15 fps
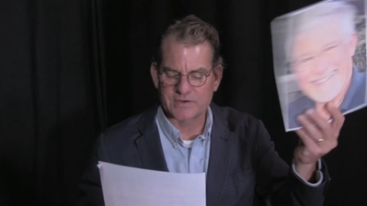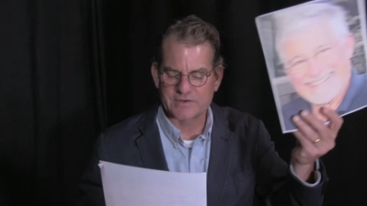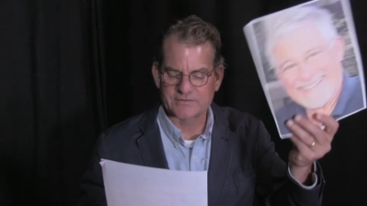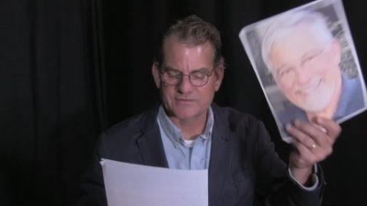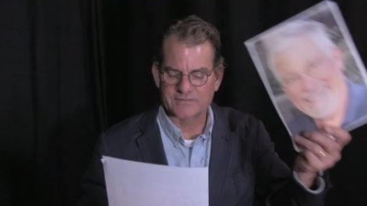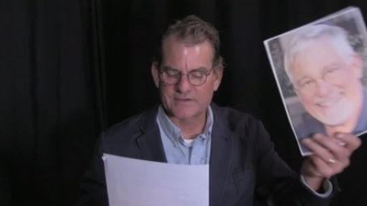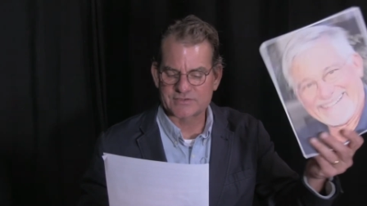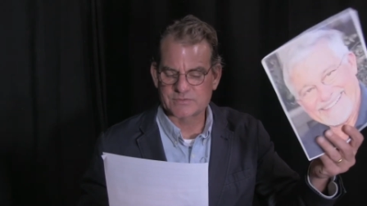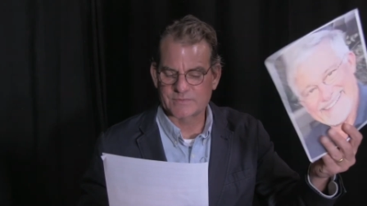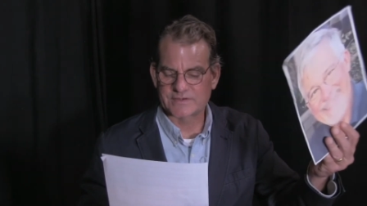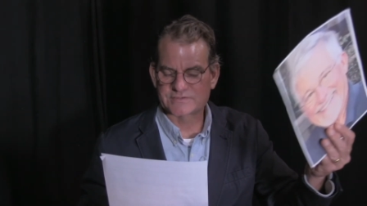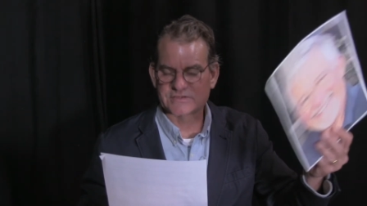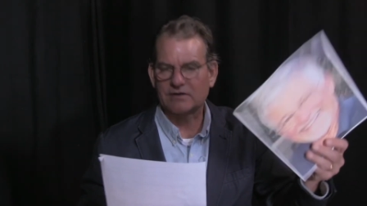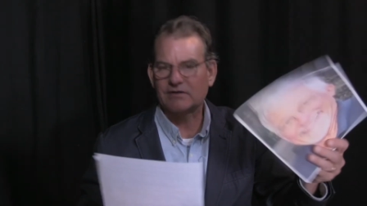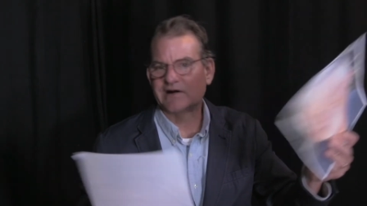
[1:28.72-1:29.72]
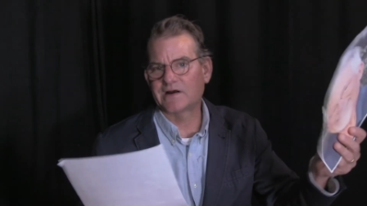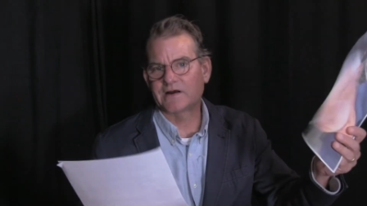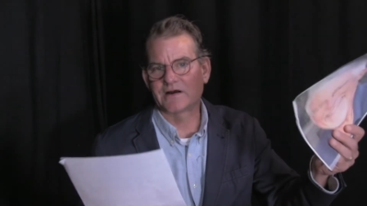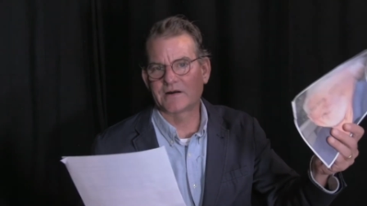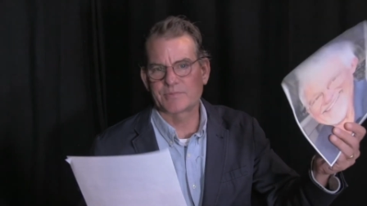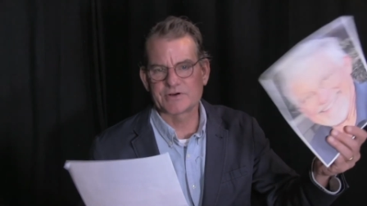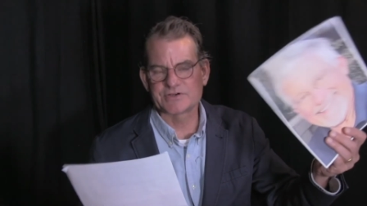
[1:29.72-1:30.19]
Preservation Week, so uh,
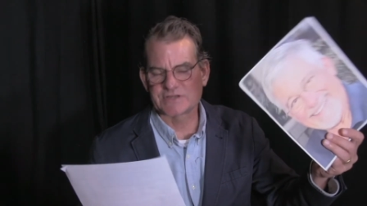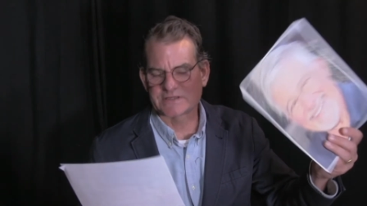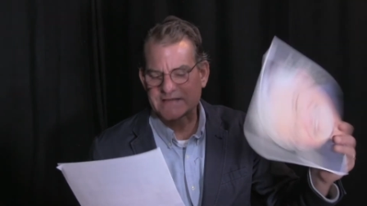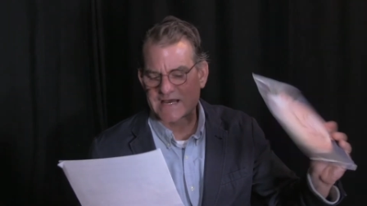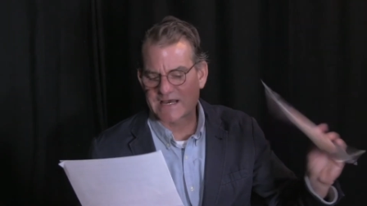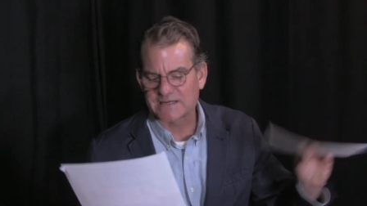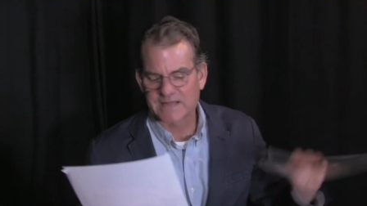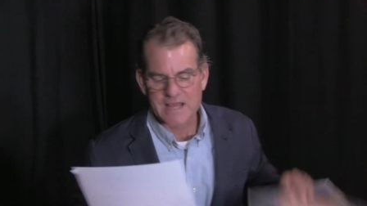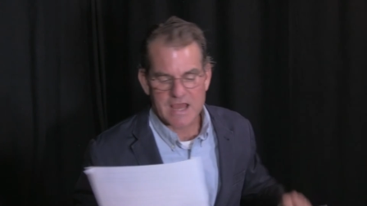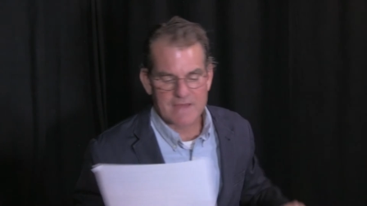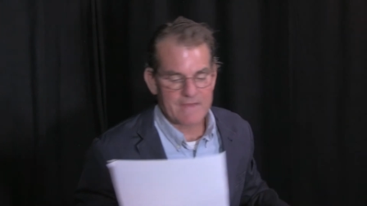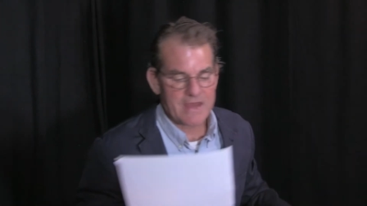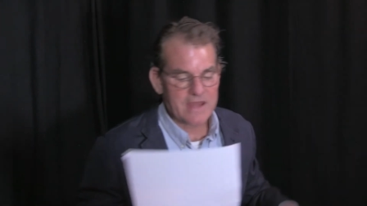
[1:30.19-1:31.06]
I appreciate that. And